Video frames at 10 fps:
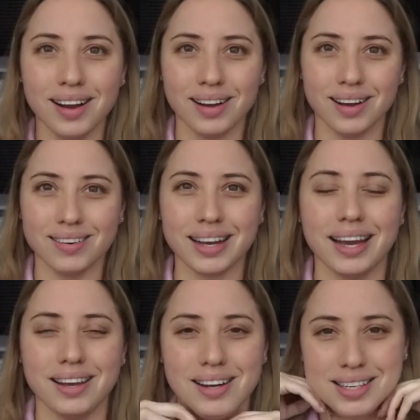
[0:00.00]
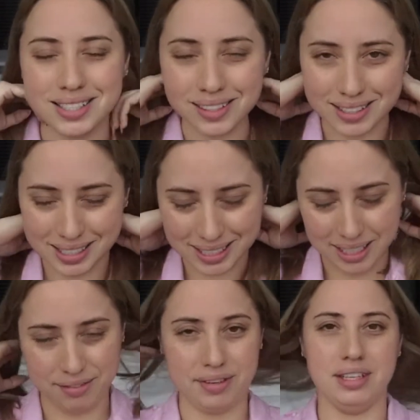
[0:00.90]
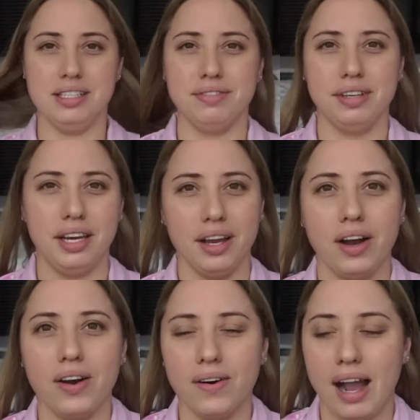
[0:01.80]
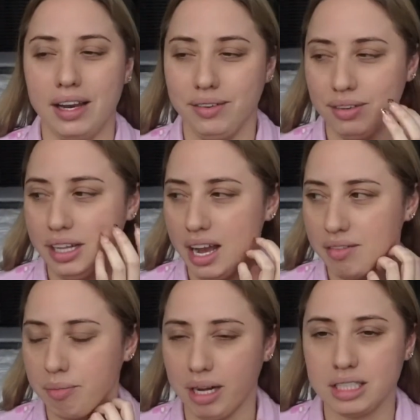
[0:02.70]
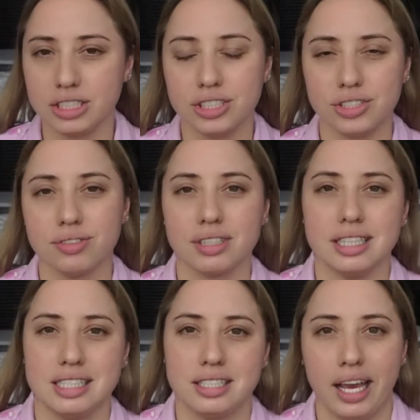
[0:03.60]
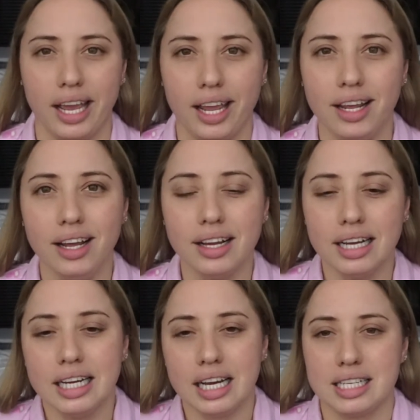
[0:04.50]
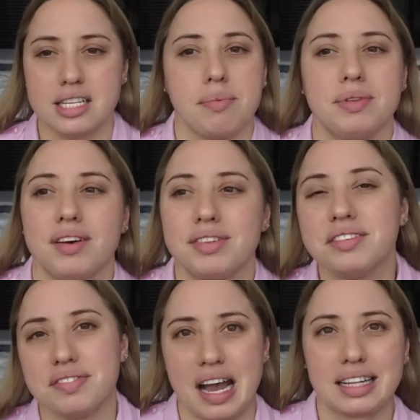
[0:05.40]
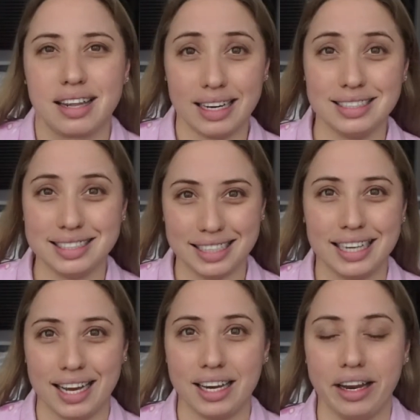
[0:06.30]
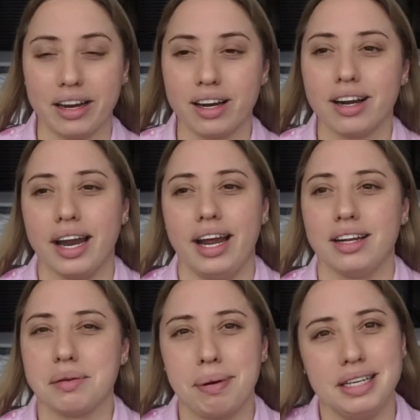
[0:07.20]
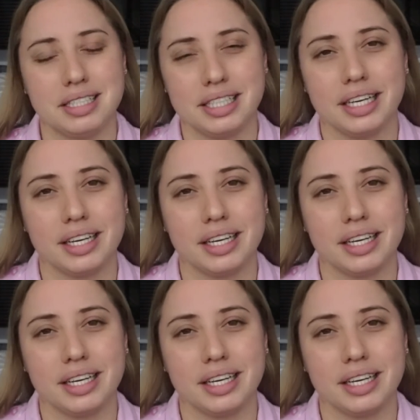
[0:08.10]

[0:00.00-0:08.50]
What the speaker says: Okay y'all, so this is it for this video. I don't really have much to really say except of the fact that I did get here and the basic